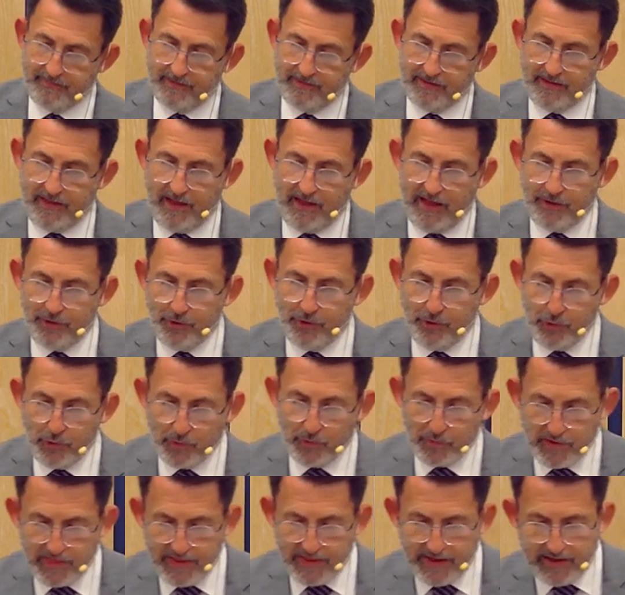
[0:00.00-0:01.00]
And who
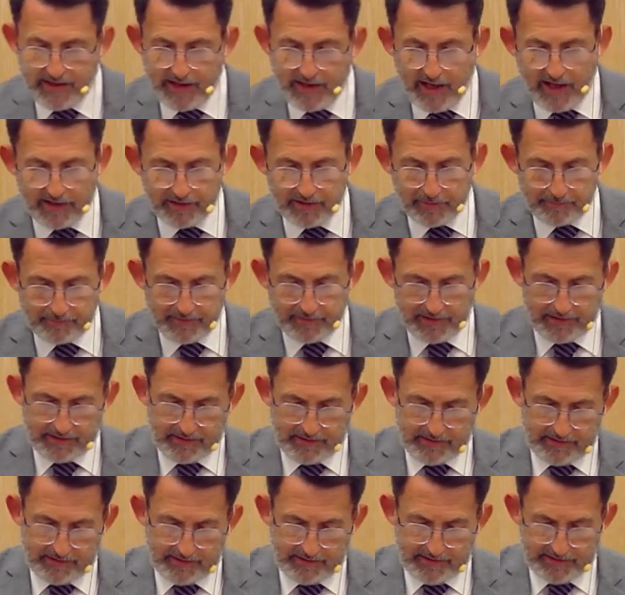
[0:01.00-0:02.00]
were they? Adam
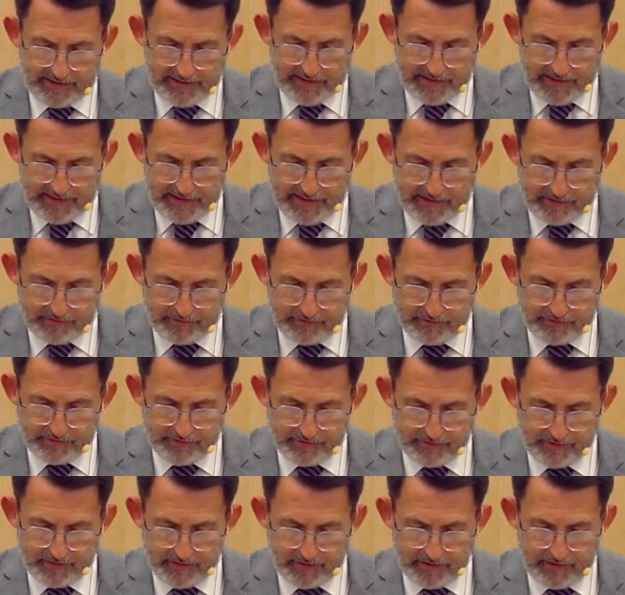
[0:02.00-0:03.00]
and Eve.
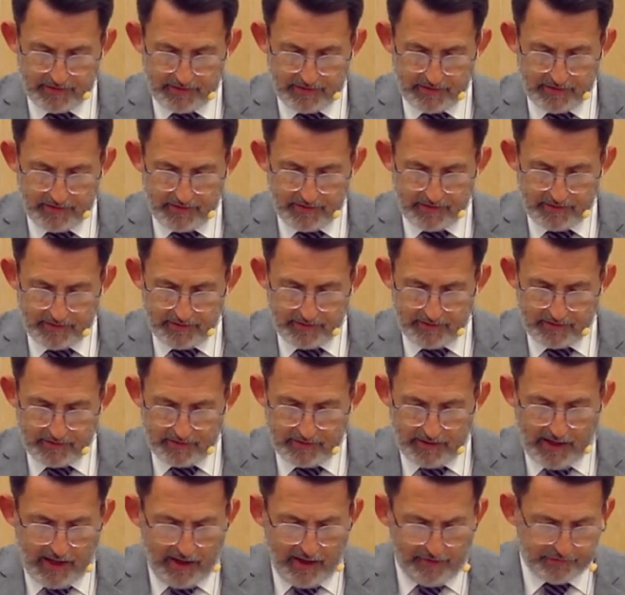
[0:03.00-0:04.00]

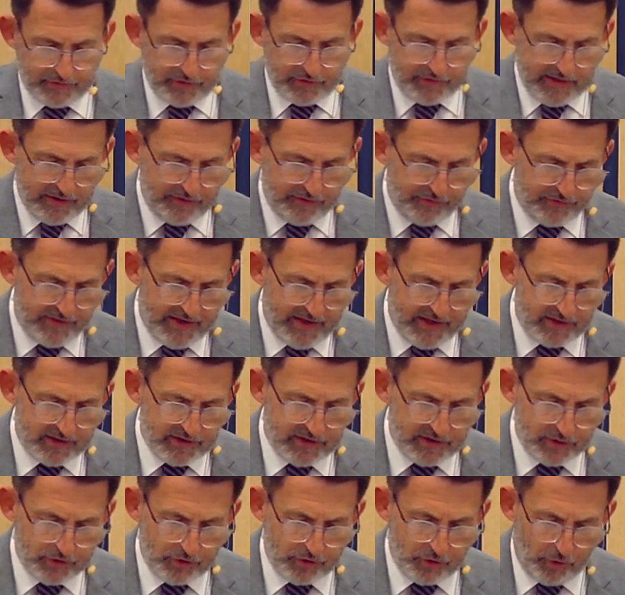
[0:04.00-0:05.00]
After they
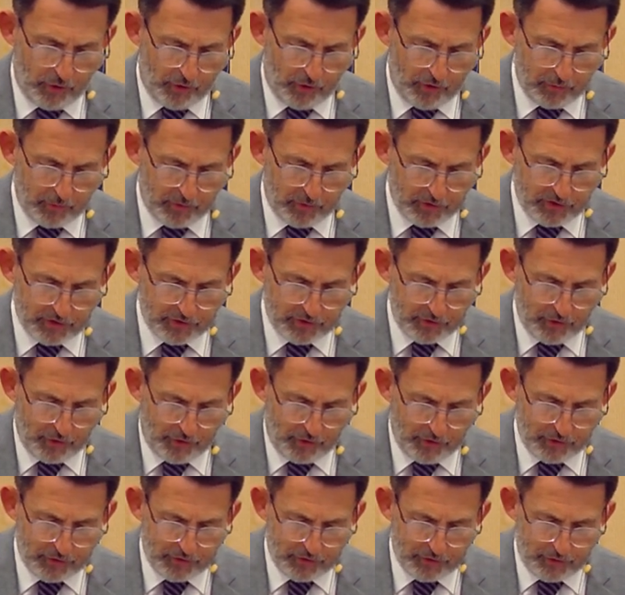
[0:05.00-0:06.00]
offended God, what did
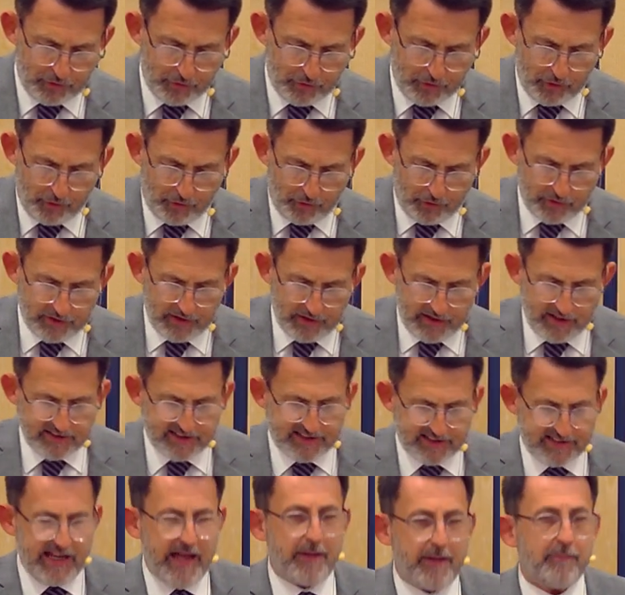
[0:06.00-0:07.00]
God do? God
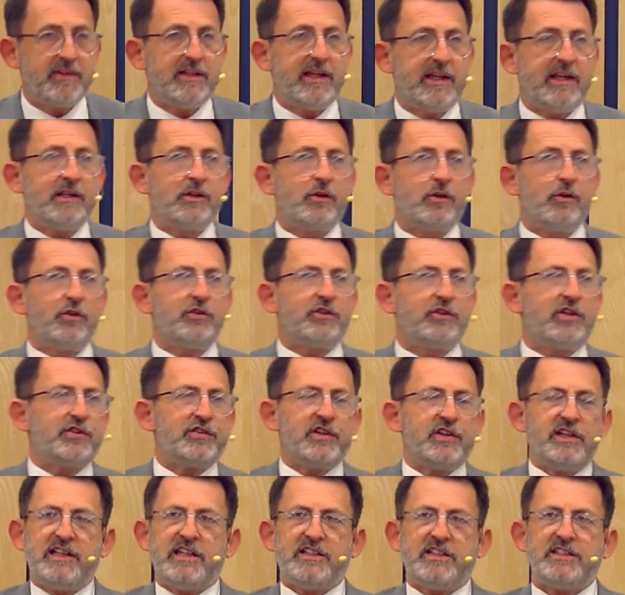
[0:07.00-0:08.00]
stepped in, God took
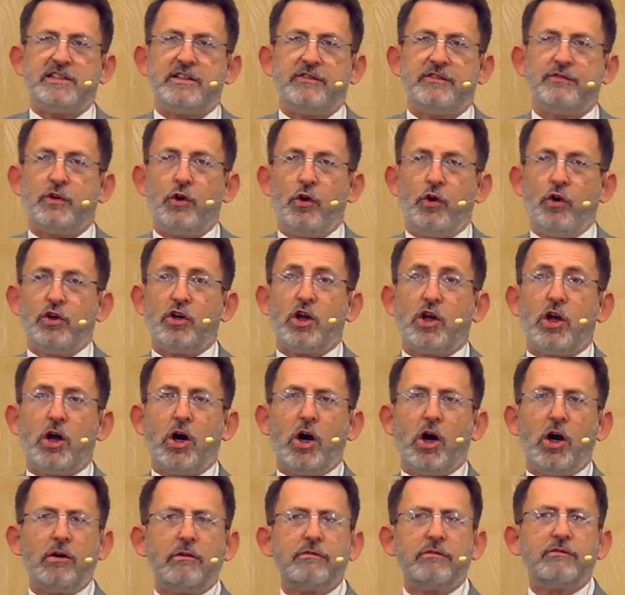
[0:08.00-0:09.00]
the initiative, God
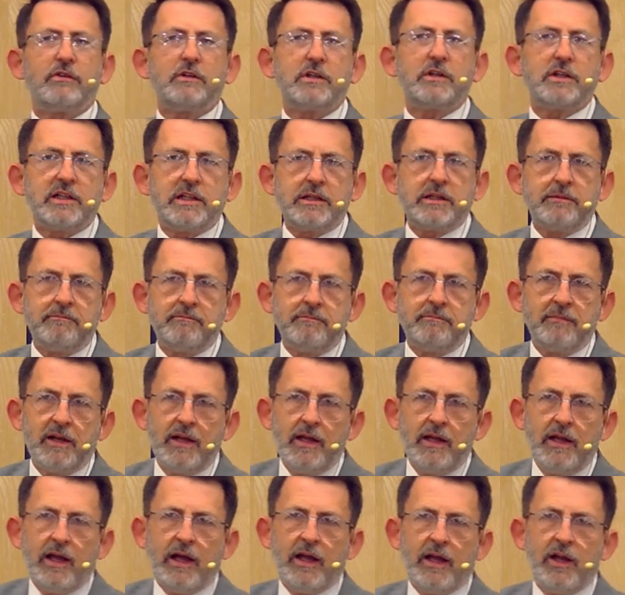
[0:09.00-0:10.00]
covered them.
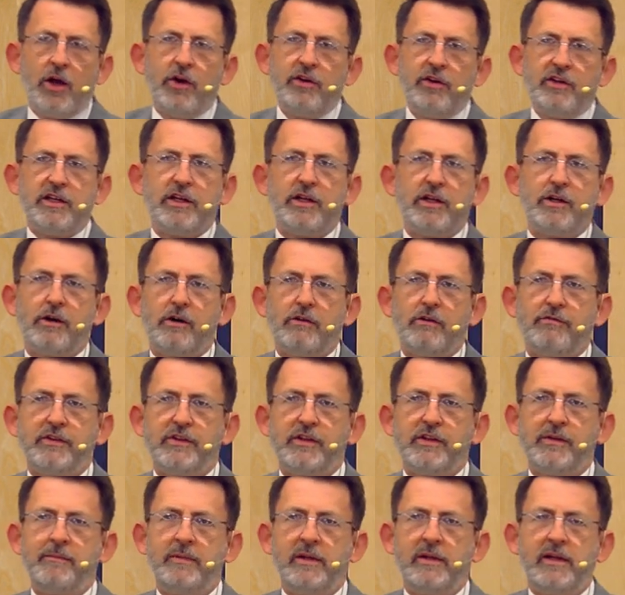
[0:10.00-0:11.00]
And how did He cover
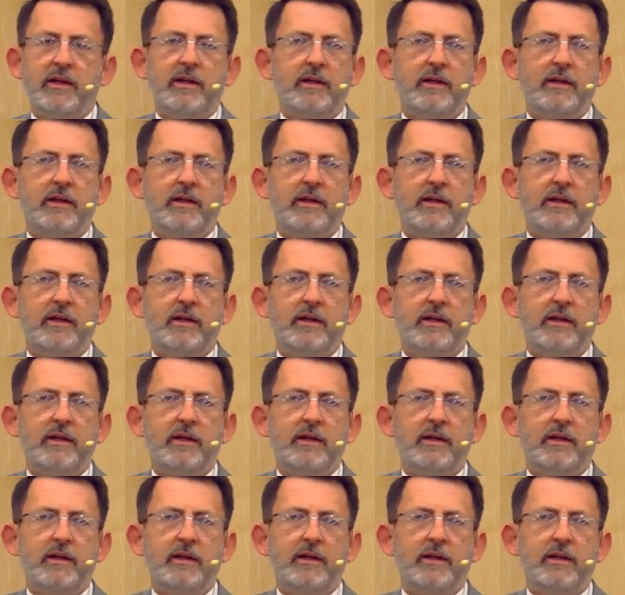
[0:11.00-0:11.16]
them?